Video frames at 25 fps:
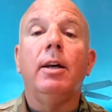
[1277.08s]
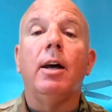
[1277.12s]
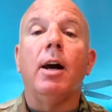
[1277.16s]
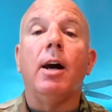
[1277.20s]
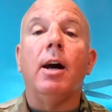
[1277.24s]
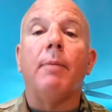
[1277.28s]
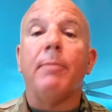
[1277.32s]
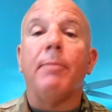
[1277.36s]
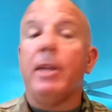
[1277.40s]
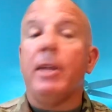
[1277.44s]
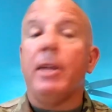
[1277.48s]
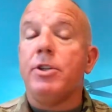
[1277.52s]

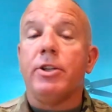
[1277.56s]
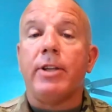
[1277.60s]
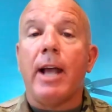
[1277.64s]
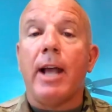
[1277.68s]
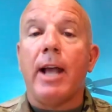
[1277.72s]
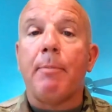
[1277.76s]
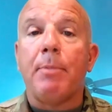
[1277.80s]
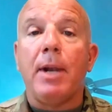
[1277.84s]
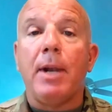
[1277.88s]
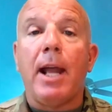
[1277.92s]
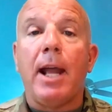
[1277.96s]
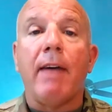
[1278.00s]
They just
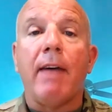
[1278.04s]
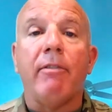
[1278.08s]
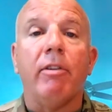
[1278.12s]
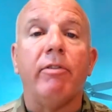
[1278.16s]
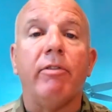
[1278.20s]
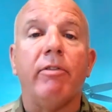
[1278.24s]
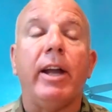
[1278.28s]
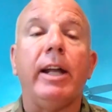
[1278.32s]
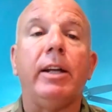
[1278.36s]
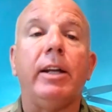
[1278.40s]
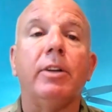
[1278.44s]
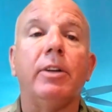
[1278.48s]
happened to have a
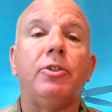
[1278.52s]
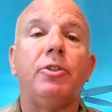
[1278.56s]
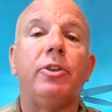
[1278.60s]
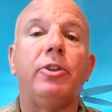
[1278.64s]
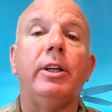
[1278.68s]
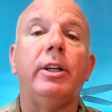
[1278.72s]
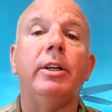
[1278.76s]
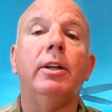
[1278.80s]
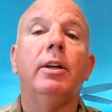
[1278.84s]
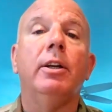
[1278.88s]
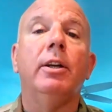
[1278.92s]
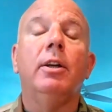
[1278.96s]
vacancy.
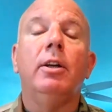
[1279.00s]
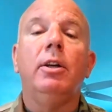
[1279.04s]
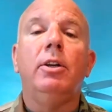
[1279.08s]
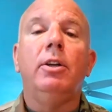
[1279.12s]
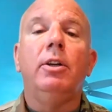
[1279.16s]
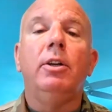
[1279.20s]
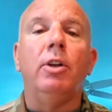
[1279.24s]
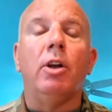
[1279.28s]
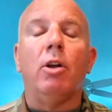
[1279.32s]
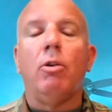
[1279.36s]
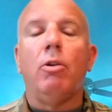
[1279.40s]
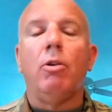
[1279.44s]

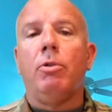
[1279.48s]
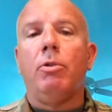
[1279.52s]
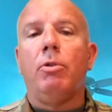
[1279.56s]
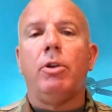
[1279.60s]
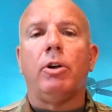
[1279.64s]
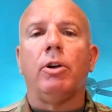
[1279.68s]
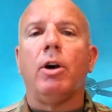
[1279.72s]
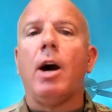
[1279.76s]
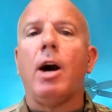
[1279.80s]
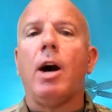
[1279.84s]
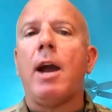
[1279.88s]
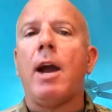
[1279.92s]
There were a
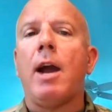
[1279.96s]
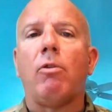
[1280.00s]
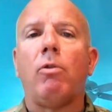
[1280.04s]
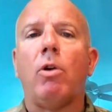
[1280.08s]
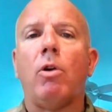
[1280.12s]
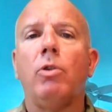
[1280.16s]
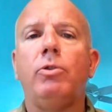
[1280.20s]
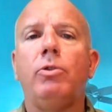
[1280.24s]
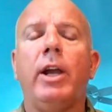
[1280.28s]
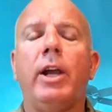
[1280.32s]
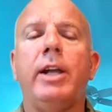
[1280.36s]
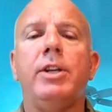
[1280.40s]
lot of
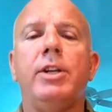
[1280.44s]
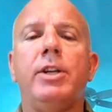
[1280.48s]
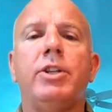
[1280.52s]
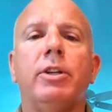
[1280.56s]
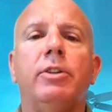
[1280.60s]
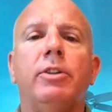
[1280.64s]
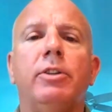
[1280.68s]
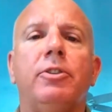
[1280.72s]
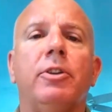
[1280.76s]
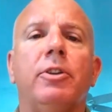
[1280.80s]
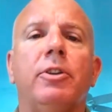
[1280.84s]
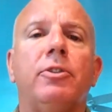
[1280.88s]

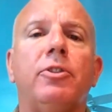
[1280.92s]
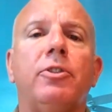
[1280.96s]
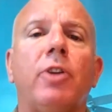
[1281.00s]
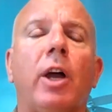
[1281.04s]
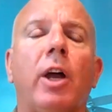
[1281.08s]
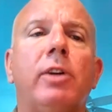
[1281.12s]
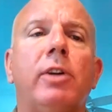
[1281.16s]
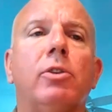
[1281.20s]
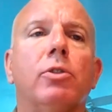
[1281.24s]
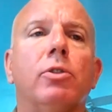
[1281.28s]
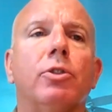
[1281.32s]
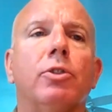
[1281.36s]
rotations and
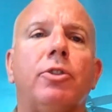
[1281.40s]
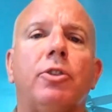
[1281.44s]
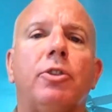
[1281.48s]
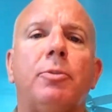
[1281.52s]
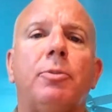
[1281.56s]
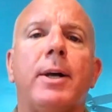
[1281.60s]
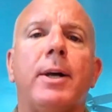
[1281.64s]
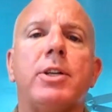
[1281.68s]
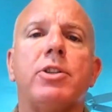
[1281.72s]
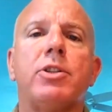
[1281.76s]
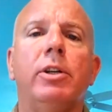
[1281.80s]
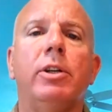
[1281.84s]
cycles,
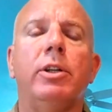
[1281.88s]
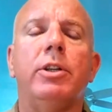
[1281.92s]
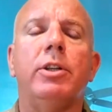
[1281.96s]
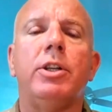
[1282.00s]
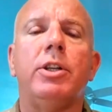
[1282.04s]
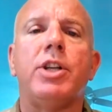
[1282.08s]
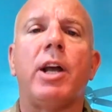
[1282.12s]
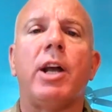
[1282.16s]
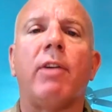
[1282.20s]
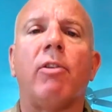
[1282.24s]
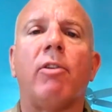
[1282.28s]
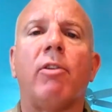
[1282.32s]
especially in the
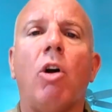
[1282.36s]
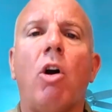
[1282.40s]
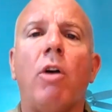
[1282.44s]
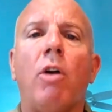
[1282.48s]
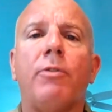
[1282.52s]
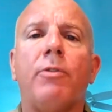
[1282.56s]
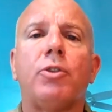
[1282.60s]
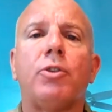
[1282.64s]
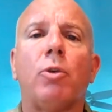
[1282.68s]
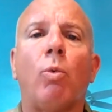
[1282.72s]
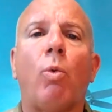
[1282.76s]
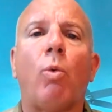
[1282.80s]
general
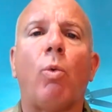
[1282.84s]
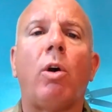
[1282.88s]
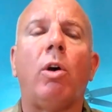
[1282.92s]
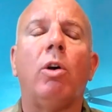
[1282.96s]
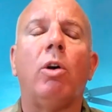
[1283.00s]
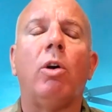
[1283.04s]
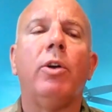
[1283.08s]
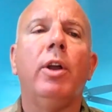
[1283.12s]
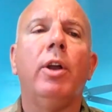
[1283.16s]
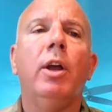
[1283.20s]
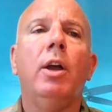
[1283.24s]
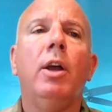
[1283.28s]
officer world.
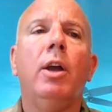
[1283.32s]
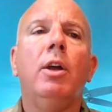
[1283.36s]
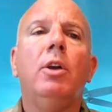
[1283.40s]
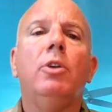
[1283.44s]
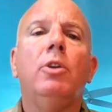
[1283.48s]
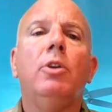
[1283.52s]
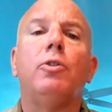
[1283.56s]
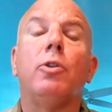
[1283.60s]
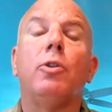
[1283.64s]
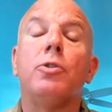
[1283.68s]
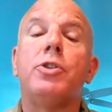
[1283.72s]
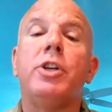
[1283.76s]
So
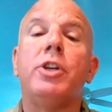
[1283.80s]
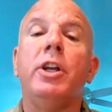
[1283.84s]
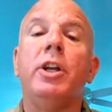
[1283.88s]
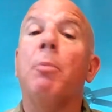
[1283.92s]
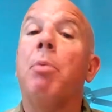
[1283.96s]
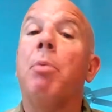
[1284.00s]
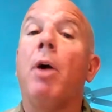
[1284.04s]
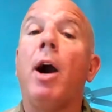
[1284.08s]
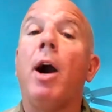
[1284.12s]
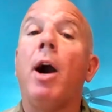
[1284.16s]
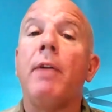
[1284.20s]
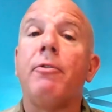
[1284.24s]
she
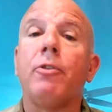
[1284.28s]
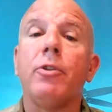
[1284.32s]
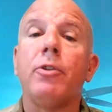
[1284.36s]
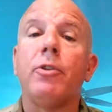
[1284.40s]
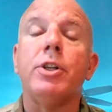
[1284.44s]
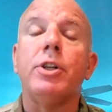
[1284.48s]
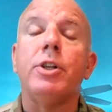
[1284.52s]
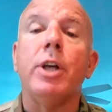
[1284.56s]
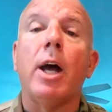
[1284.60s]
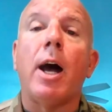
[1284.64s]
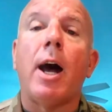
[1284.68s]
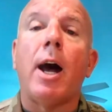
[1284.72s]
applied for the
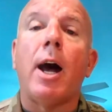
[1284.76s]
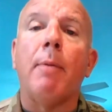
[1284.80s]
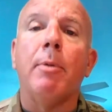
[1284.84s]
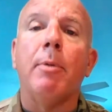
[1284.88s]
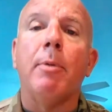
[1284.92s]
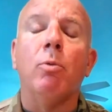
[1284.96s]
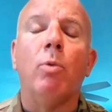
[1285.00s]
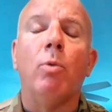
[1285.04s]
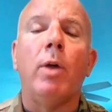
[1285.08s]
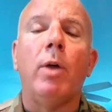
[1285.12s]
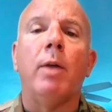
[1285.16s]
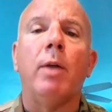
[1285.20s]
job
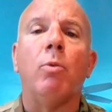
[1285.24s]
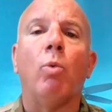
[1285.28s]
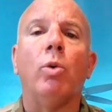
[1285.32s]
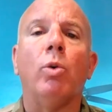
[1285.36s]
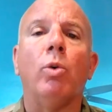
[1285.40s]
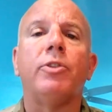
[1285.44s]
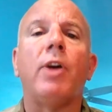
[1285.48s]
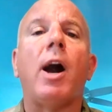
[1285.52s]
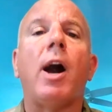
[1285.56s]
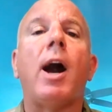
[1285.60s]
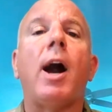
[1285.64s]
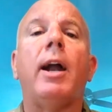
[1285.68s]
and was
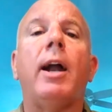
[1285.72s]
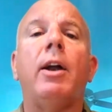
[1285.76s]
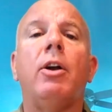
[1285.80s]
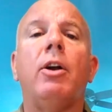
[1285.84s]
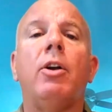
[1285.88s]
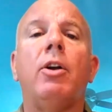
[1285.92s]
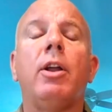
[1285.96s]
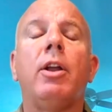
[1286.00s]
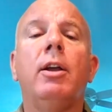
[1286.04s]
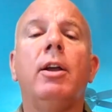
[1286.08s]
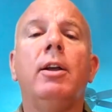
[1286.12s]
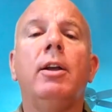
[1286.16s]
hired,
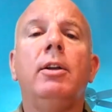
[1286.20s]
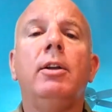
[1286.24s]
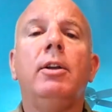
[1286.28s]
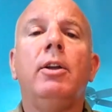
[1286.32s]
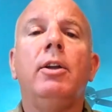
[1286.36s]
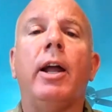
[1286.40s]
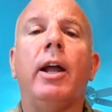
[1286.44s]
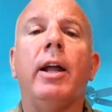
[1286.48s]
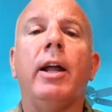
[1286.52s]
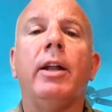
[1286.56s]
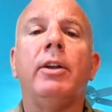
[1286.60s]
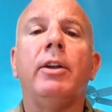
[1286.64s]

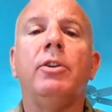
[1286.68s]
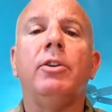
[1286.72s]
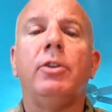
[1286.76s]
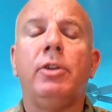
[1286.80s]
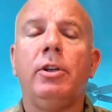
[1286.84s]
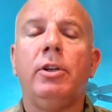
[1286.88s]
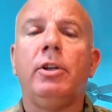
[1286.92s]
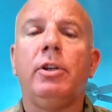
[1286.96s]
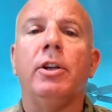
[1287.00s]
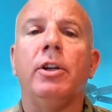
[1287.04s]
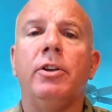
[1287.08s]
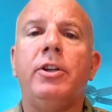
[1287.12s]
and
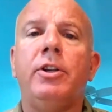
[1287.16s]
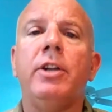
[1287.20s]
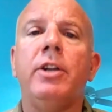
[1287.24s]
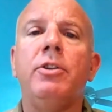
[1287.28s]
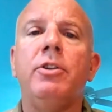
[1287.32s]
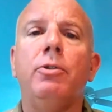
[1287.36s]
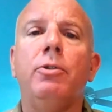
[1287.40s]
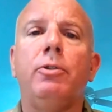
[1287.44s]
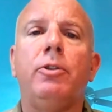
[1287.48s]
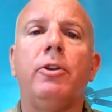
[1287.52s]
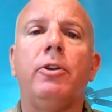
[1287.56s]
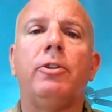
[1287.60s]
continues
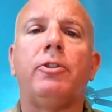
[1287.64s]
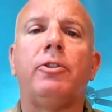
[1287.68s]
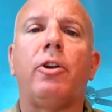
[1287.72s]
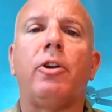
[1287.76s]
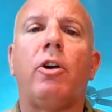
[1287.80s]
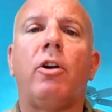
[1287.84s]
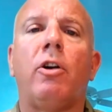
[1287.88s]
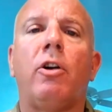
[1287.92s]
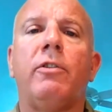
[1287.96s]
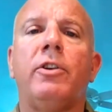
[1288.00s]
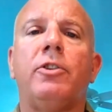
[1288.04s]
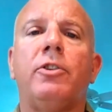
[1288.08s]
to
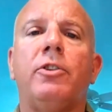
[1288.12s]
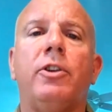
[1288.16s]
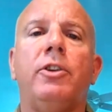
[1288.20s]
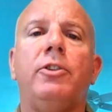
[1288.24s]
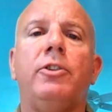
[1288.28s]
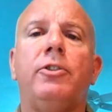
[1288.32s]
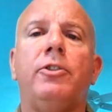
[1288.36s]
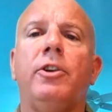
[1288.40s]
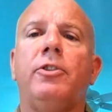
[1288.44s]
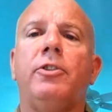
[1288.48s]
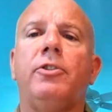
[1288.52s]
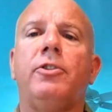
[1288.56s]
serve as
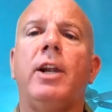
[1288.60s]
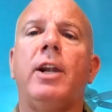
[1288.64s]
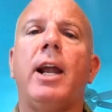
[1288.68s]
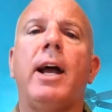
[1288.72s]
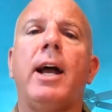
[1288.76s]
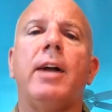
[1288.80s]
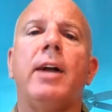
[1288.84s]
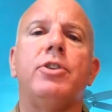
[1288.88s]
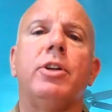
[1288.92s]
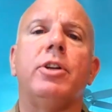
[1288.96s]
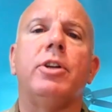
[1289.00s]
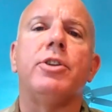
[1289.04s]
Assistant
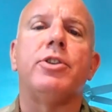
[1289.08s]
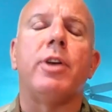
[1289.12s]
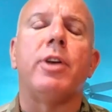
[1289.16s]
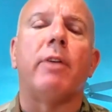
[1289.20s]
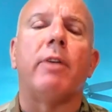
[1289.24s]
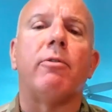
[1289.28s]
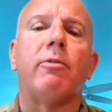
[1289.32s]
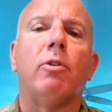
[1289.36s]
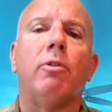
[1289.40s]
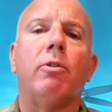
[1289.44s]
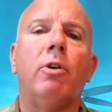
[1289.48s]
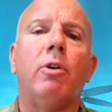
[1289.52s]
Adjutant
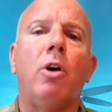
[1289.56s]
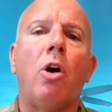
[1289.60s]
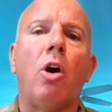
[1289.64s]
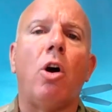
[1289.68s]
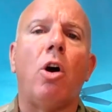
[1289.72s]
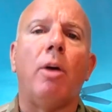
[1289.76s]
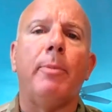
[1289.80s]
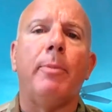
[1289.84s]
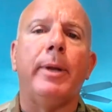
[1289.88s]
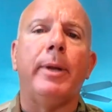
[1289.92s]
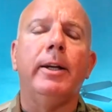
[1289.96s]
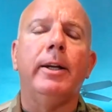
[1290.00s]
General
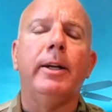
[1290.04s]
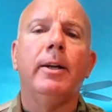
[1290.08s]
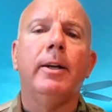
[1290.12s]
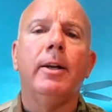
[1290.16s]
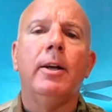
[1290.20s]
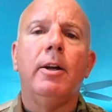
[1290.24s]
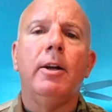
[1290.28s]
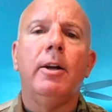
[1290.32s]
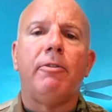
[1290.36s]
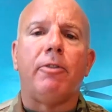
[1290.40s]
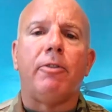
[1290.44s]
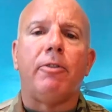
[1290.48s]
Army
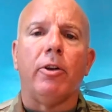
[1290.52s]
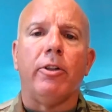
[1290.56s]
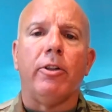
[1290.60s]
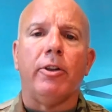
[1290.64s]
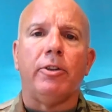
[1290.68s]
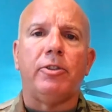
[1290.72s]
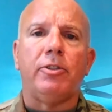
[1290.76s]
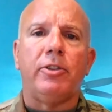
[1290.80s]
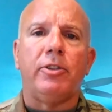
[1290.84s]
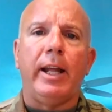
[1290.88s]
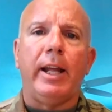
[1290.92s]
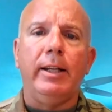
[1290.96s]
for the
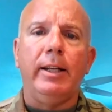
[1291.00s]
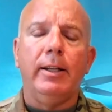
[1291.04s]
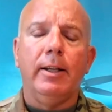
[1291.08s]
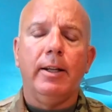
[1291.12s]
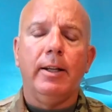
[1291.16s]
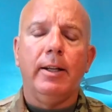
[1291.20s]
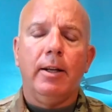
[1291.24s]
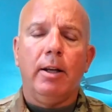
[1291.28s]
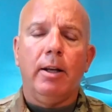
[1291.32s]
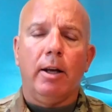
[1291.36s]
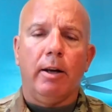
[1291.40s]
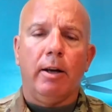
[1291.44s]
state
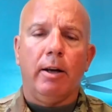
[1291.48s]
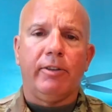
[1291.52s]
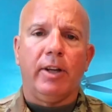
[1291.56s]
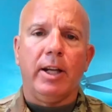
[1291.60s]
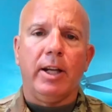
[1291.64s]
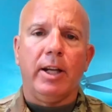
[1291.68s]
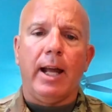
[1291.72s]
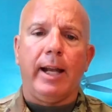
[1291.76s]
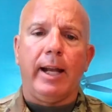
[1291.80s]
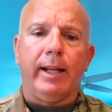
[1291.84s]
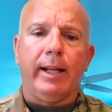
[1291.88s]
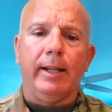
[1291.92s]
of
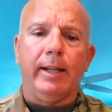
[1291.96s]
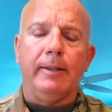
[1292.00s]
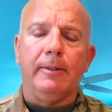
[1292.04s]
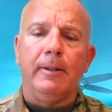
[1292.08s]
Connecticut.